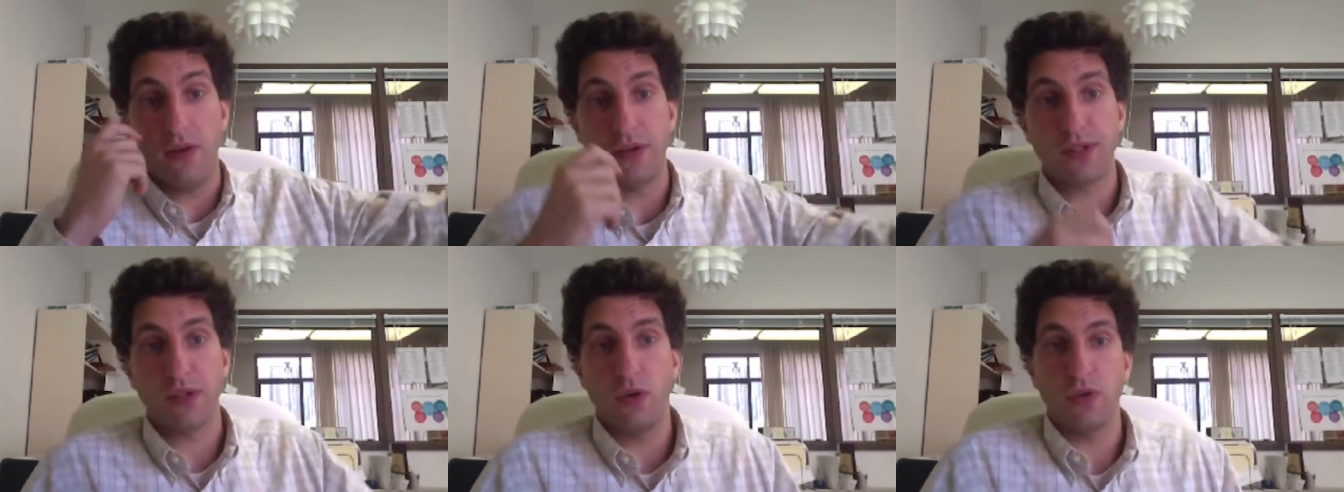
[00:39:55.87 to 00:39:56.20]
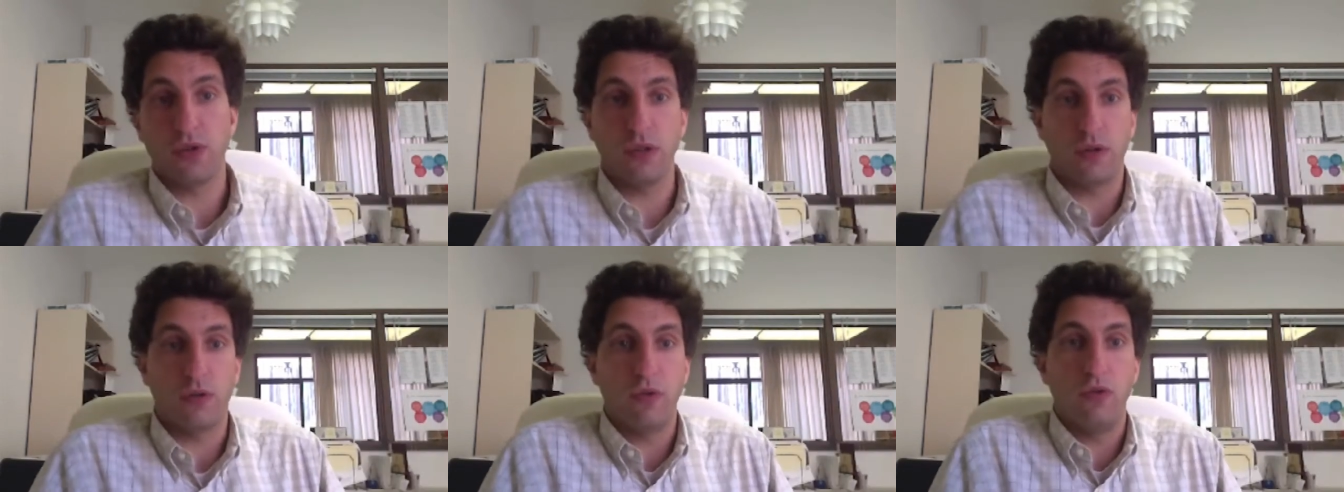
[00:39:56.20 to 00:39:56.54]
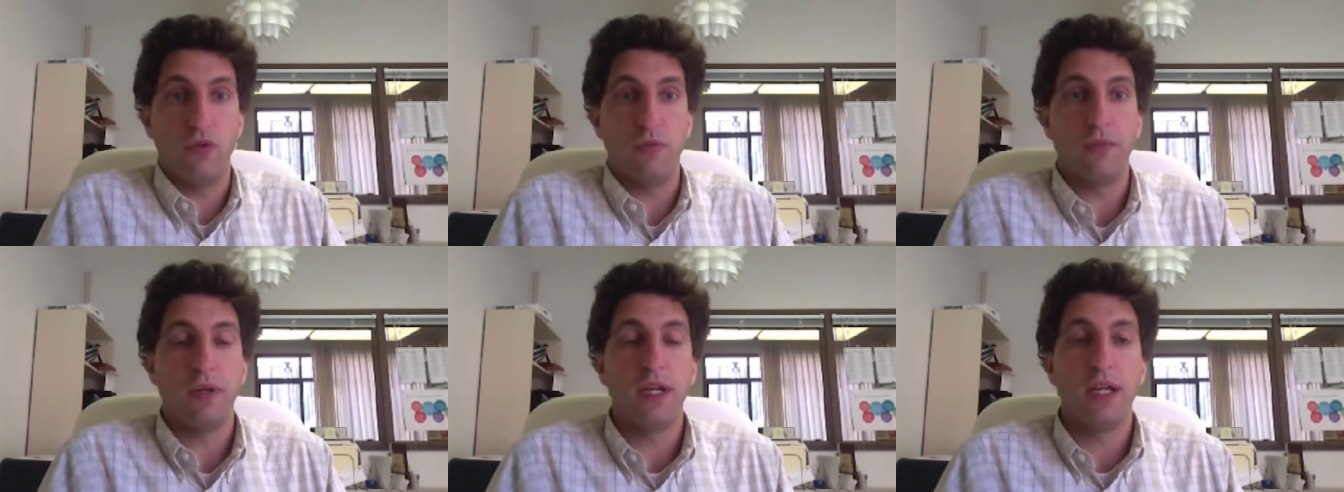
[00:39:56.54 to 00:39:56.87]
other social
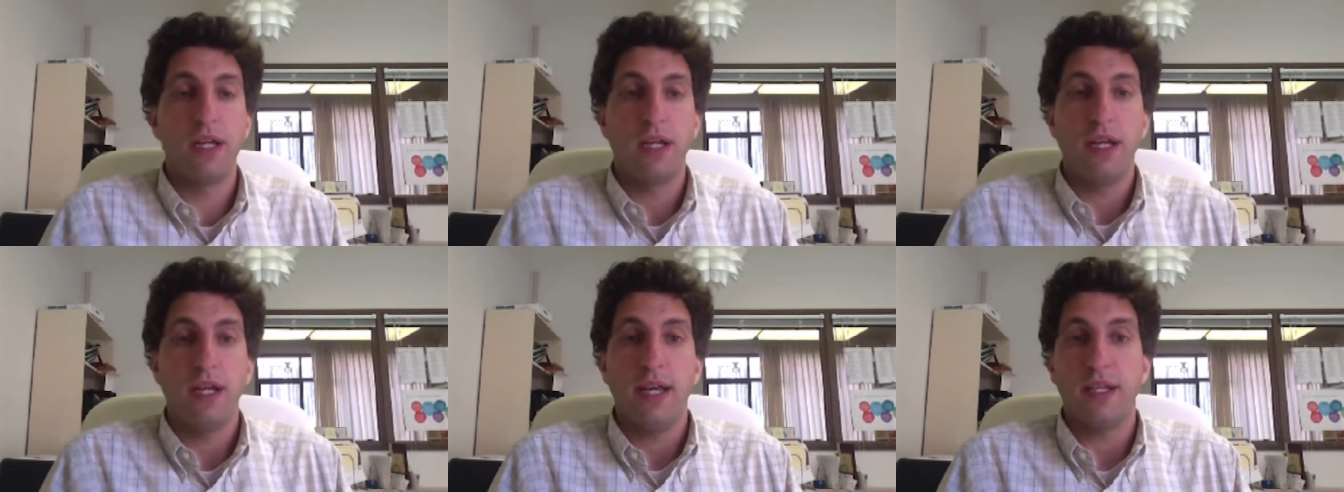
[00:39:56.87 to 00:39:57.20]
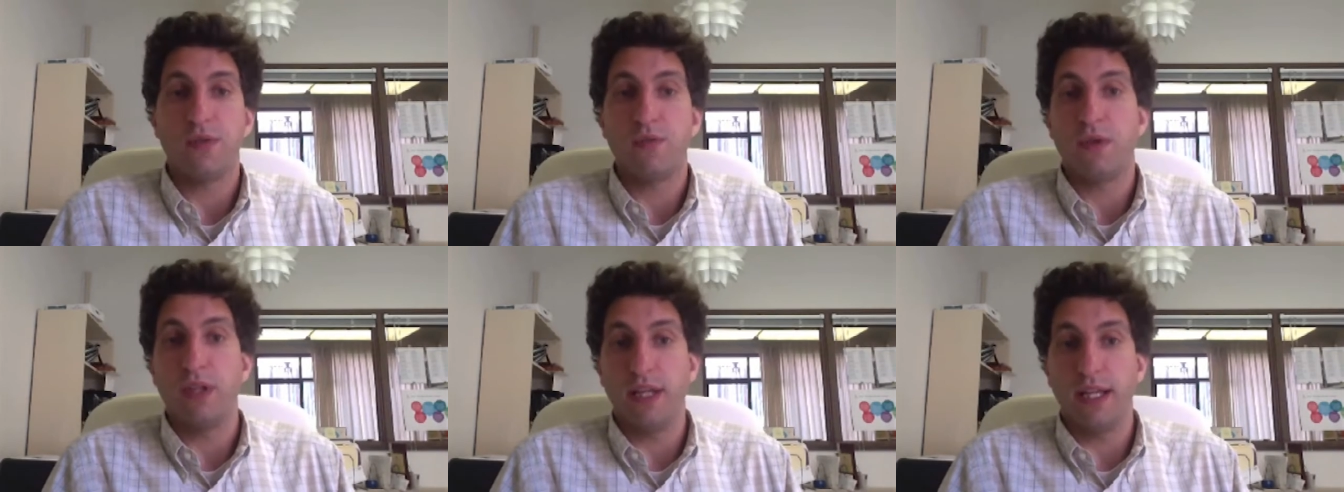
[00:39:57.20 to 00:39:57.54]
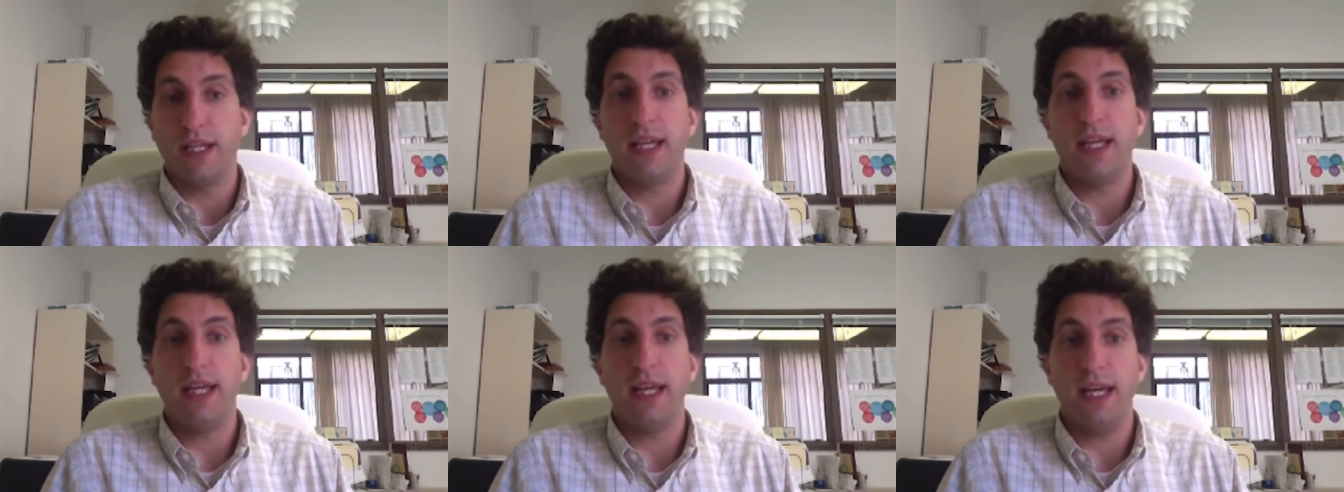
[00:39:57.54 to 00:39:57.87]
group is
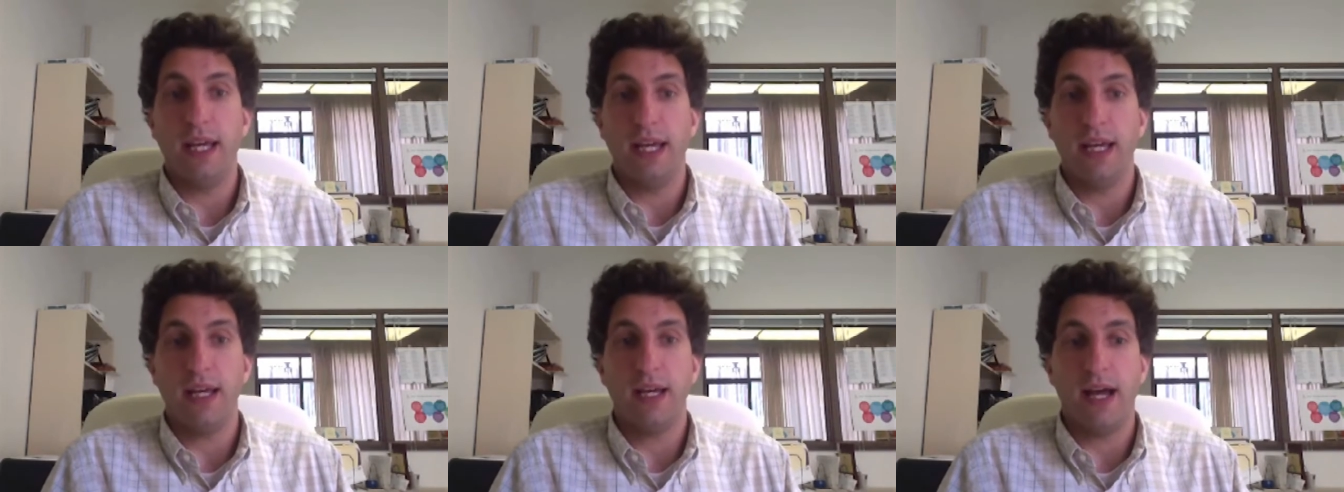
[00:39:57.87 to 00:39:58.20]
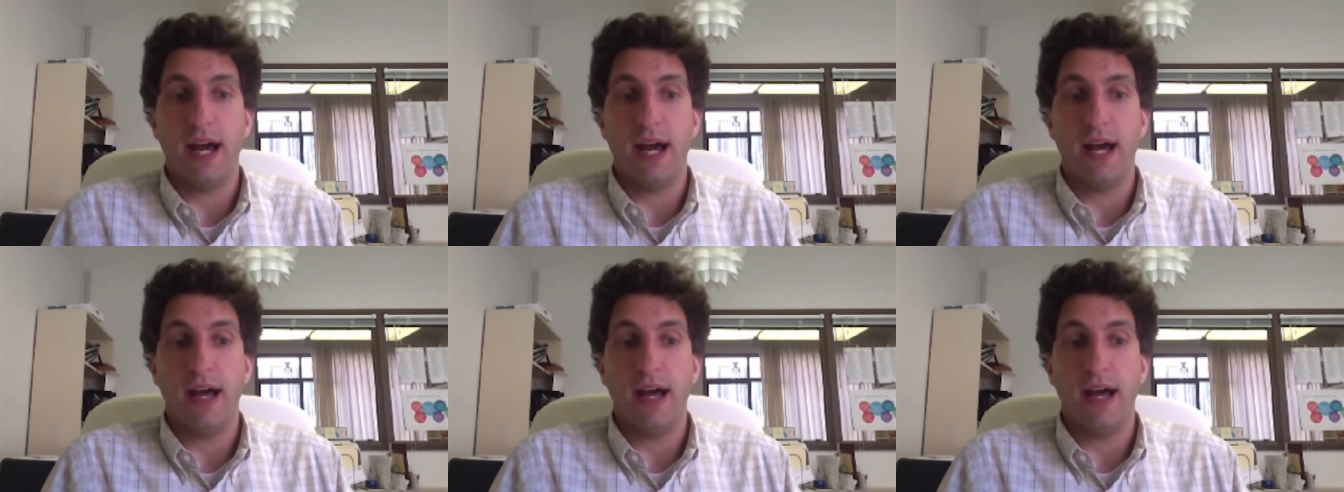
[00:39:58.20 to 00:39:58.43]
really key.